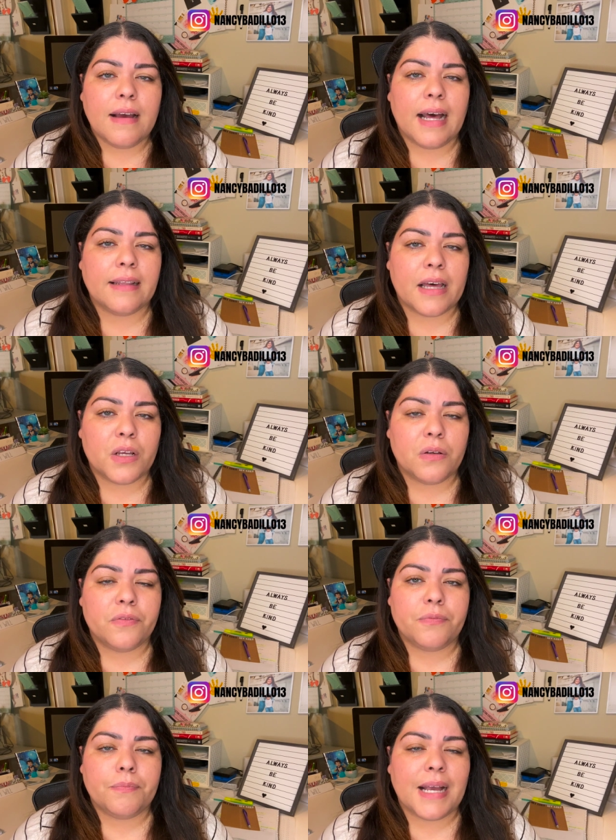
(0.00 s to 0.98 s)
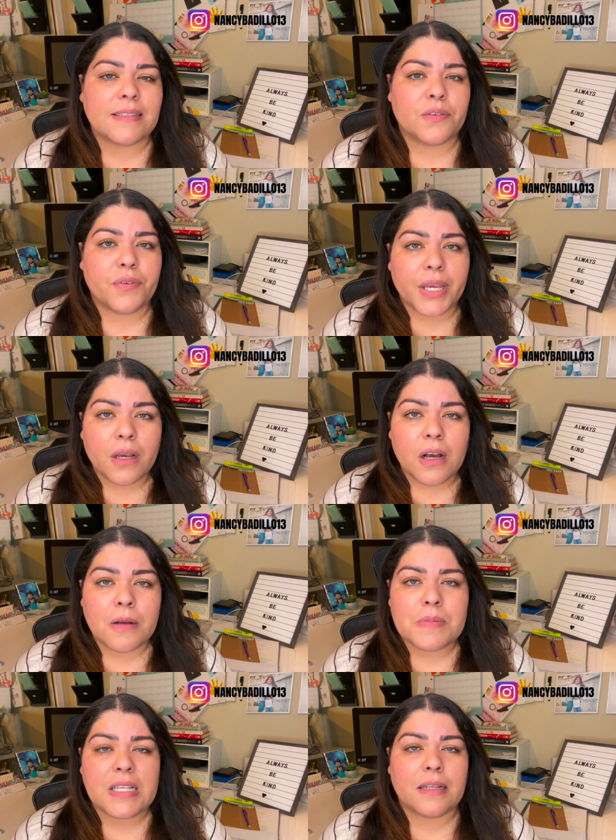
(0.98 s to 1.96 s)
a lot of passive
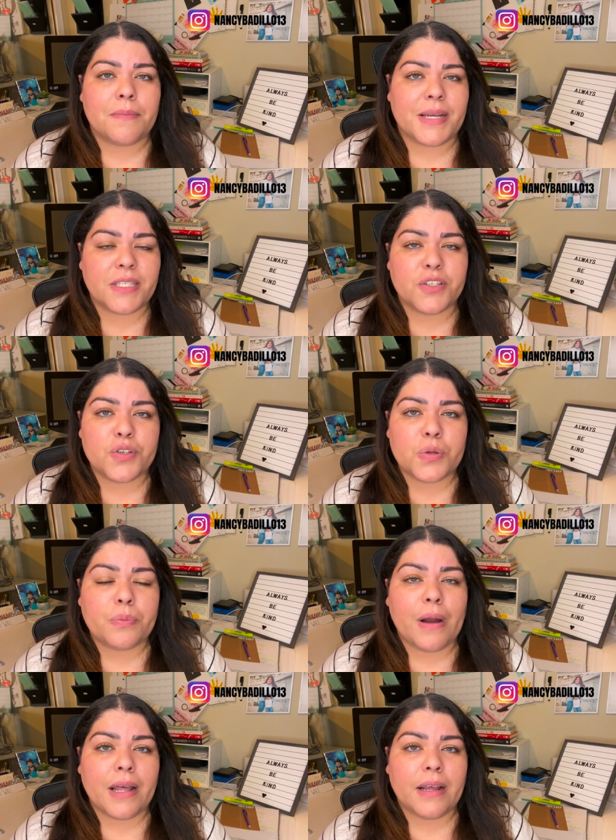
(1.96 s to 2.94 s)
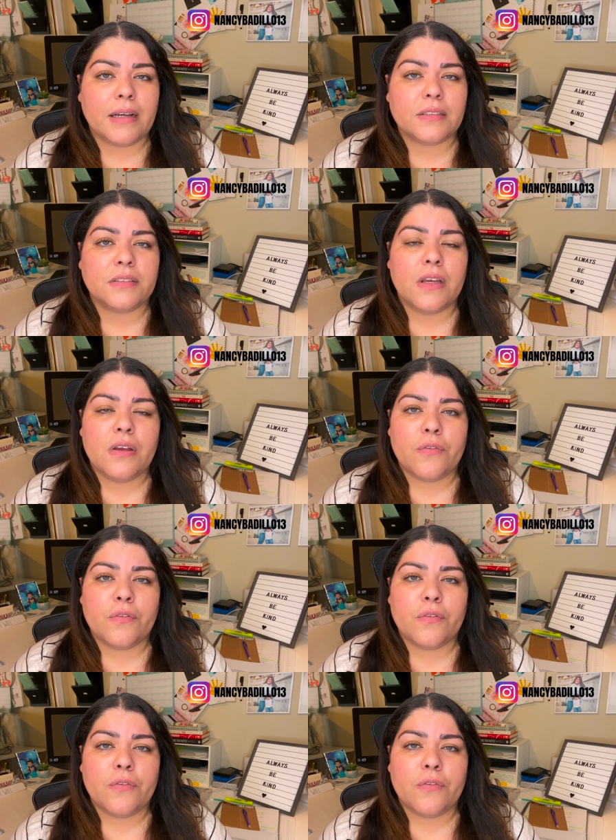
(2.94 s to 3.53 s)
income selling my digital products